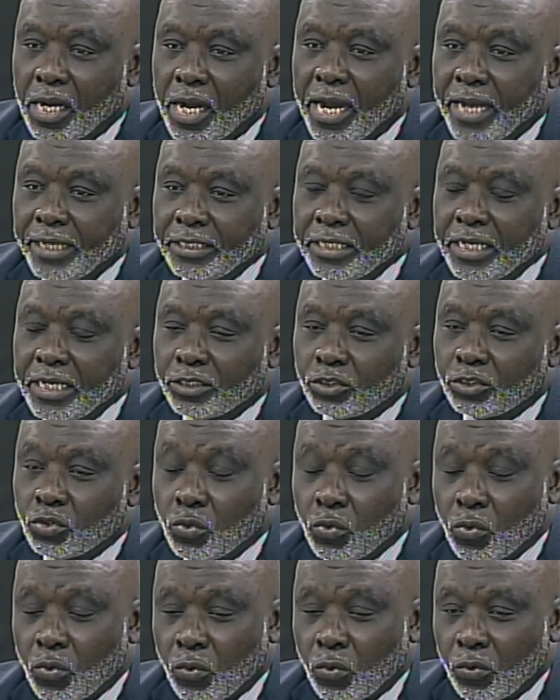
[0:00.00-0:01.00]
And
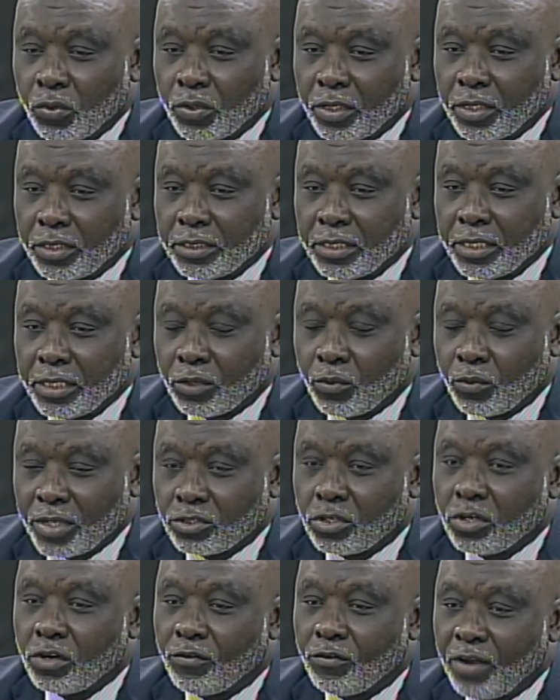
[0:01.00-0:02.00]
to the
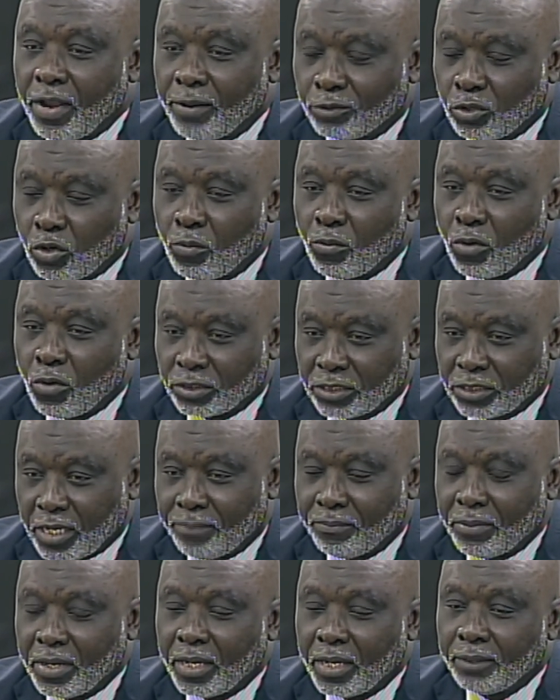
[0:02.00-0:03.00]
question of Lang Tombong
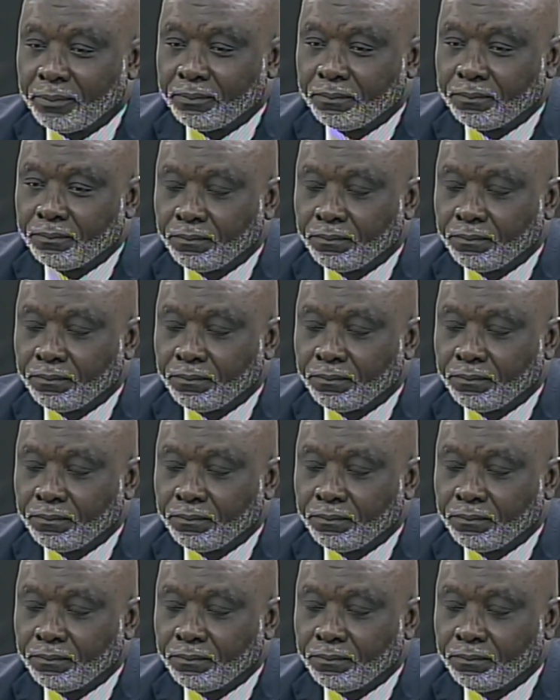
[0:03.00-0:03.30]
Tamba,